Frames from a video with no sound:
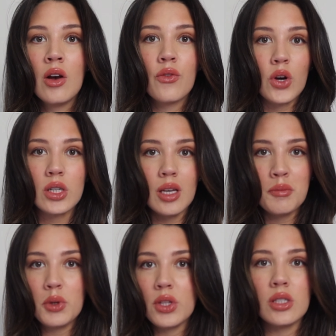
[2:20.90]
For
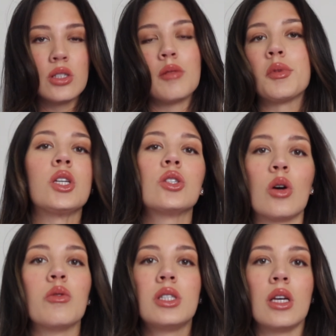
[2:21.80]
example, this is something
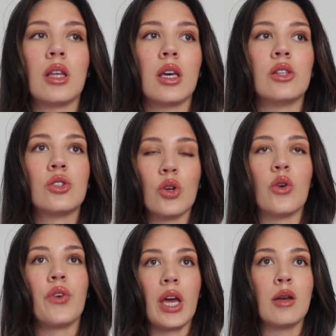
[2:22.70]
so silly and
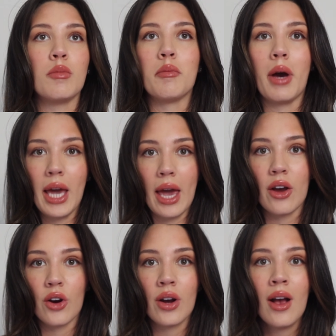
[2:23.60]
so vain, but my
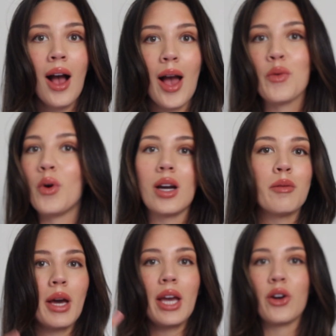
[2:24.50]
hair. I wanted
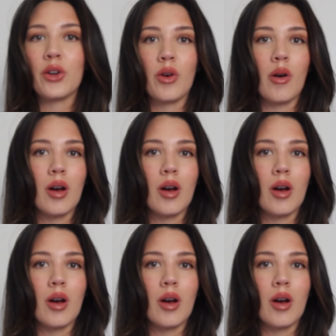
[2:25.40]
my hair to grow.